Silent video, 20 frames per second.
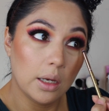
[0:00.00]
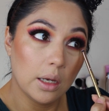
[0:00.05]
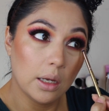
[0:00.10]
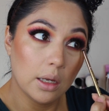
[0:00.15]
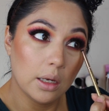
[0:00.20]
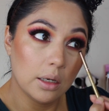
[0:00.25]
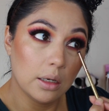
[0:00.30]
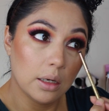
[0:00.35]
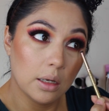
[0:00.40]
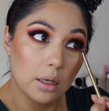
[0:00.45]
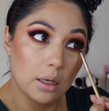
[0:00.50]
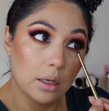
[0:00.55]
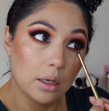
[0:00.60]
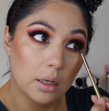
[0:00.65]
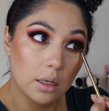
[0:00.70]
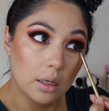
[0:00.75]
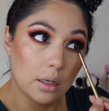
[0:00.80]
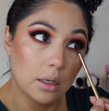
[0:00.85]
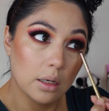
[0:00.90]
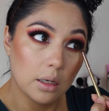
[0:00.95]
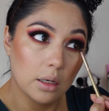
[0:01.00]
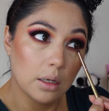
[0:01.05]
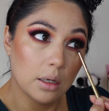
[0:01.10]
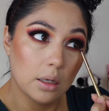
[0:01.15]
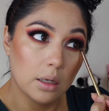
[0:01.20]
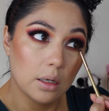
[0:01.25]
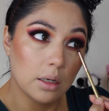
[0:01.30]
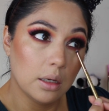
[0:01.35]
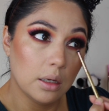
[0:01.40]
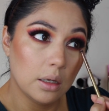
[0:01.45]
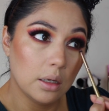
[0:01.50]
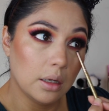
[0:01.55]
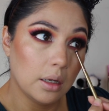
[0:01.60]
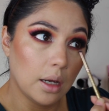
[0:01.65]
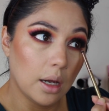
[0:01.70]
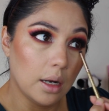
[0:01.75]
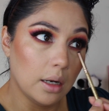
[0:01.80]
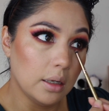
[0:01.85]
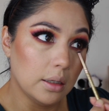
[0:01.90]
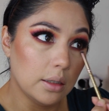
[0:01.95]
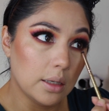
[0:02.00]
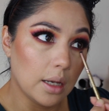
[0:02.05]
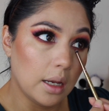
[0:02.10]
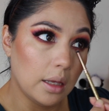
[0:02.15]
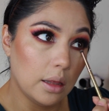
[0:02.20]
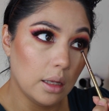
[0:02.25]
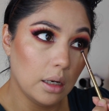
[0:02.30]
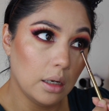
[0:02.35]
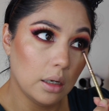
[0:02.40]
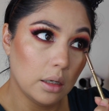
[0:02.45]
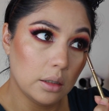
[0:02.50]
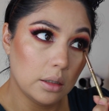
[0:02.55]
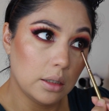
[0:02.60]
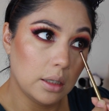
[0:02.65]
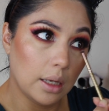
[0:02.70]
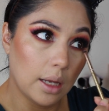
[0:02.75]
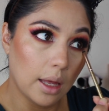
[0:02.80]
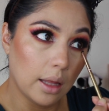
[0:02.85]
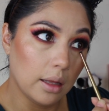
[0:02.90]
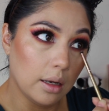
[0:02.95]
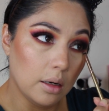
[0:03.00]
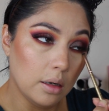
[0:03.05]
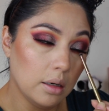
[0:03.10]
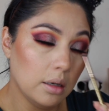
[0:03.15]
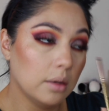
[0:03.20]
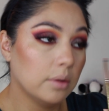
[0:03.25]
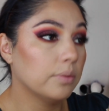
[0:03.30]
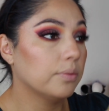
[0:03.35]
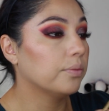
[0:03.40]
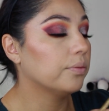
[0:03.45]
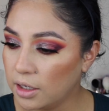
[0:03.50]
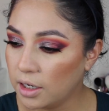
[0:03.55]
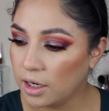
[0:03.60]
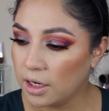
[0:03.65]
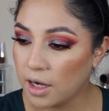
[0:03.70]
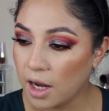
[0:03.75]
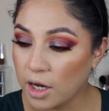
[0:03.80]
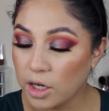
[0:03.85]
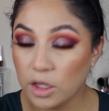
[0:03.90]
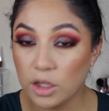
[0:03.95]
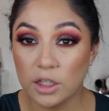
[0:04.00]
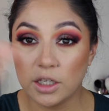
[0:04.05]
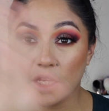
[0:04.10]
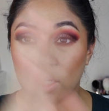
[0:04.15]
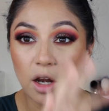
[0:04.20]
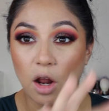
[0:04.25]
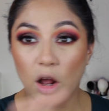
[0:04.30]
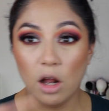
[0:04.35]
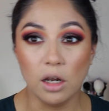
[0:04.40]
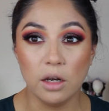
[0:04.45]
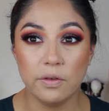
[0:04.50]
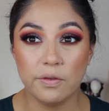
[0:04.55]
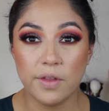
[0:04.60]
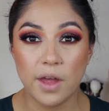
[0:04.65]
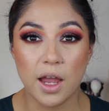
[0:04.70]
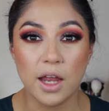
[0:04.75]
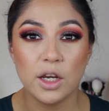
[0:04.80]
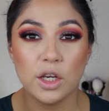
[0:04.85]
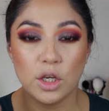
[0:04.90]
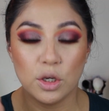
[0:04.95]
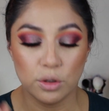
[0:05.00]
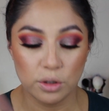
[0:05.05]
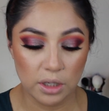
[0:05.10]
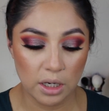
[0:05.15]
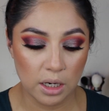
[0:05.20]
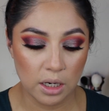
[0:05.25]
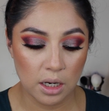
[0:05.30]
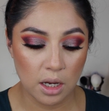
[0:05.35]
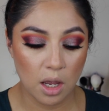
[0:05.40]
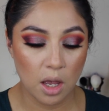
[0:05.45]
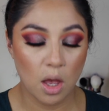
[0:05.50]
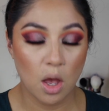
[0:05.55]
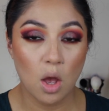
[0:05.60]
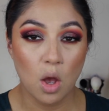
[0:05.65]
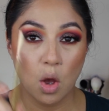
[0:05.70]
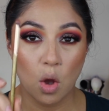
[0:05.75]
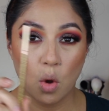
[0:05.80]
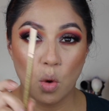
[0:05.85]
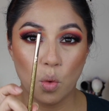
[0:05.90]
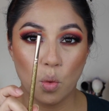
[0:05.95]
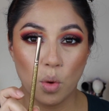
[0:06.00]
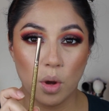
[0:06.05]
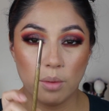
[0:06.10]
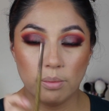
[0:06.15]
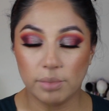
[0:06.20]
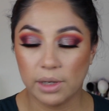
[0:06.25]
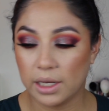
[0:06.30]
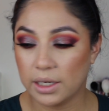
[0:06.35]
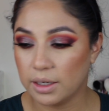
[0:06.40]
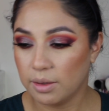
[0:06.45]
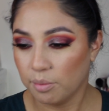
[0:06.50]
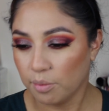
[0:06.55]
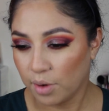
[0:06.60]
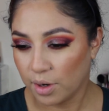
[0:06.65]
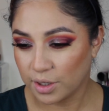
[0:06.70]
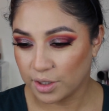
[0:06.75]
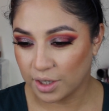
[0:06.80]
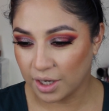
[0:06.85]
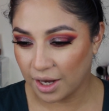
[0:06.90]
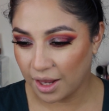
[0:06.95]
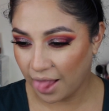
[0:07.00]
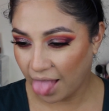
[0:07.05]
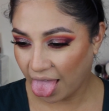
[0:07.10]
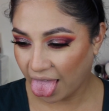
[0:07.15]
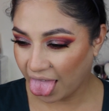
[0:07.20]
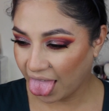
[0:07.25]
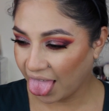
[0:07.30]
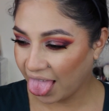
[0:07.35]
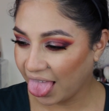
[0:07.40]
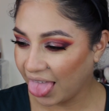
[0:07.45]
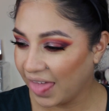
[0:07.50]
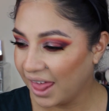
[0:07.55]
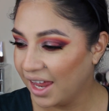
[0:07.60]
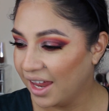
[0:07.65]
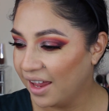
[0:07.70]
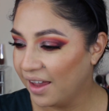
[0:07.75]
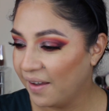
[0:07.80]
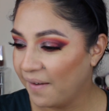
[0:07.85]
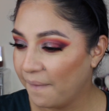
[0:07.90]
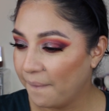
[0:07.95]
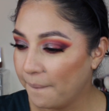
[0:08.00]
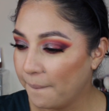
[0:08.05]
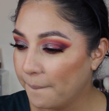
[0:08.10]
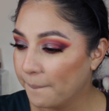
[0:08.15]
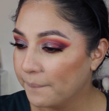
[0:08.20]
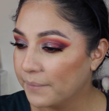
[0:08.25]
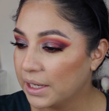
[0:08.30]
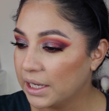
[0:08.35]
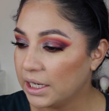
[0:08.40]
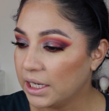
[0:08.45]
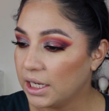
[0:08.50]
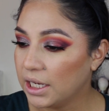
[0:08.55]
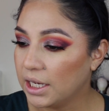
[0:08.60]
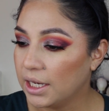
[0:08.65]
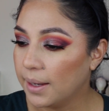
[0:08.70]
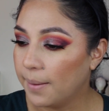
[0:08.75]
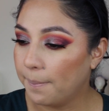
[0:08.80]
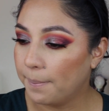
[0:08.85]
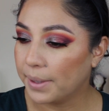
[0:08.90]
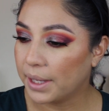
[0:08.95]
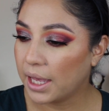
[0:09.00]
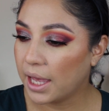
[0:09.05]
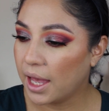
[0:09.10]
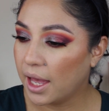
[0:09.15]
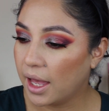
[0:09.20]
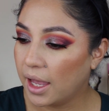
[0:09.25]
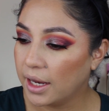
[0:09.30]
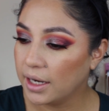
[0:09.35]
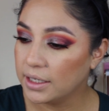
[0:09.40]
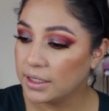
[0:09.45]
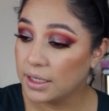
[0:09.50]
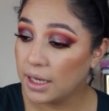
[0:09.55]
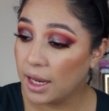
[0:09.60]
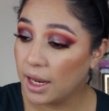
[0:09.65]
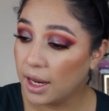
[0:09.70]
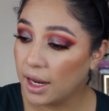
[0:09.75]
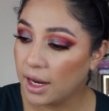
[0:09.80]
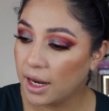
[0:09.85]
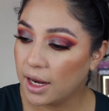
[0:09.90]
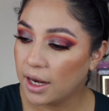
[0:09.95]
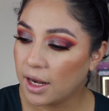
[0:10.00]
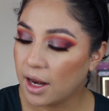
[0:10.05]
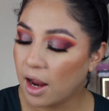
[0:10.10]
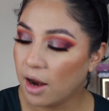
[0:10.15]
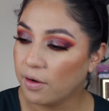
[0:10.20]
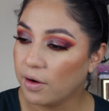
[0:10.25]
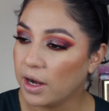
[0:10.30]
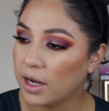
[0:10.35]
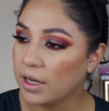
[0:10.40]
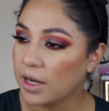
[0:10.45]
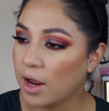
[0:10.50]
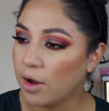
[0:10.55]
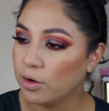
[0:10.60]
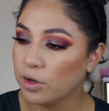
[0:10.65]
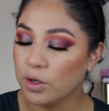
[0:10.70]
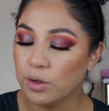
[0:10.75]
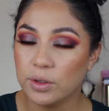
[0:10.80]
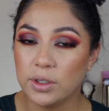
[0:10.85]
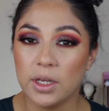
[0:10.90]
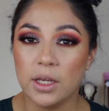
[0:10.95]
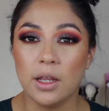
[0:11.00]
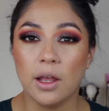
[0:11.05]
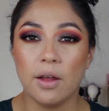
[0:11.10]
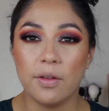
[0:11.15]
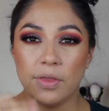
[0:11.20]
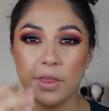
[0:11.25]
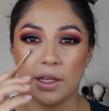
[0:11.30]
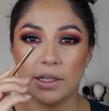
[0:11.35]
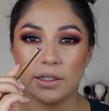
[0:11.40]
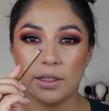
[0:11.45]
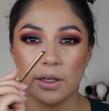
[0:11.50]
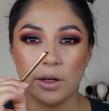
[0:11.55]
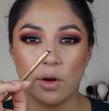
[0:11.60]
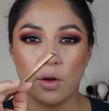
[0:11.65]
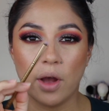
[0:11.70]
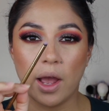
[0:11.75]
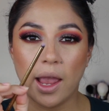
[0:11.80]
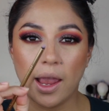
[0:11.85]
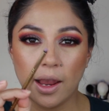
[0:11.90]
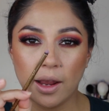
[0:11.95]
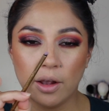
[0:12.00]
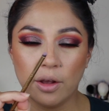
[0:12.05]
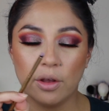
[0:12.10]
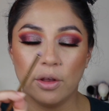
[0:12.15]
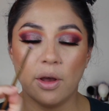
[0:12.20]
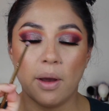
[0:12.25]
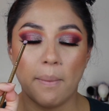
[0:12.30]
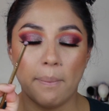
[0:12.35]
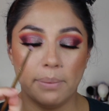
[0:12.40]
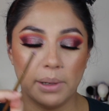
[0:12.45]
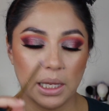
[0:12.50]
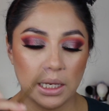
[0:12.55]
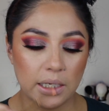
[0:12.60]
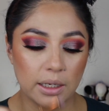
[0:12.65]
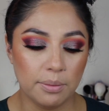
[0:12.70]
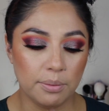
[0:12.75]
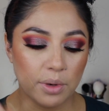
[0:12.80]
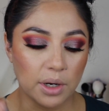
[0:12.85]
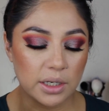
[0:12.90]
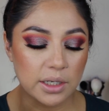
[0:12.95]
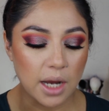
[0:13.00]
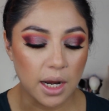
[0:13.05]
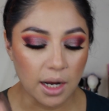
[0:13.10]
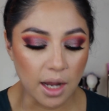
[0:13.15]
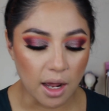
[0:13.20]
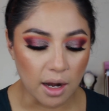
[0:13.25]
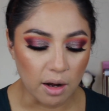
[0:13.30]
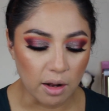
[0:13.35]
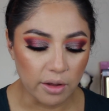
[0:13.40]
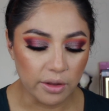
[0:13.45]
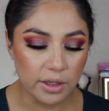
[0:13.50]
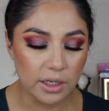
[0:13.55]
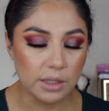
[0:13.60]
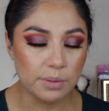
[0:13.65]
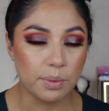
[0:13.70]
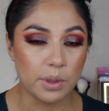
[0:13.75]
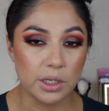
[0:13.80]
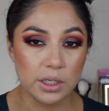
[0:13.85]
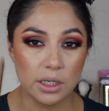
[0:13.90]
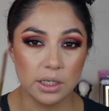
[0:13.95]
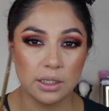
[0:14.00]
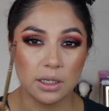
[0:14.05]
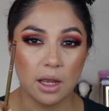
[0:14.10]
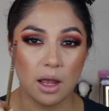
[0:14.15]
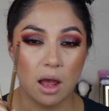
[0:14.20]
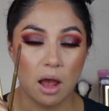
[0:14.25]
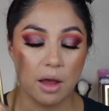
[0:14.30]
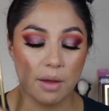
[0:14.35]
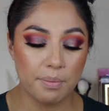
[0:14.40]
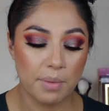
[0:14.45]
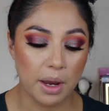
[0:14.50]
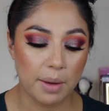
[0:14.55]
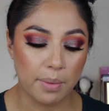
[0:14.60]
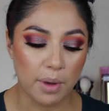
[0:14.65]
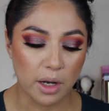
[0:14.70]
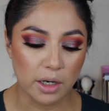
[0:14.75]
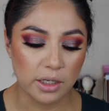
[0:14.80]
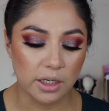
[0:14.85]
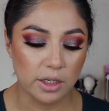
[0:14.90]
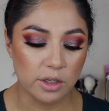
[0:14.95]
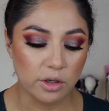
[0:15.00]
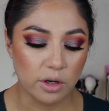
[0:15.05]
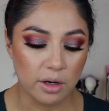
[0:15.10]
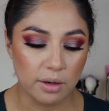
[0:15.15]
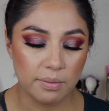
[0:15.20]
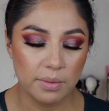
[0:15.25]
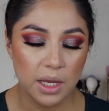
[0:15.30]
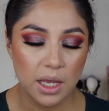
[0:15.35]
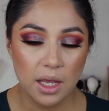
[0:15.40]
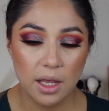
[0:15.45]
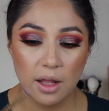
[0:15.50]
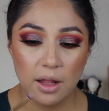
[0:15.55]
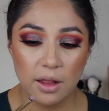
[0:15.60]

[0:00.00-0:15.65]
can kind of tie the look together. And I did all of that using one blending brush. Yep, I did. All right, now using this little angle blending brush, I got all these brushes on my BoxyCharm.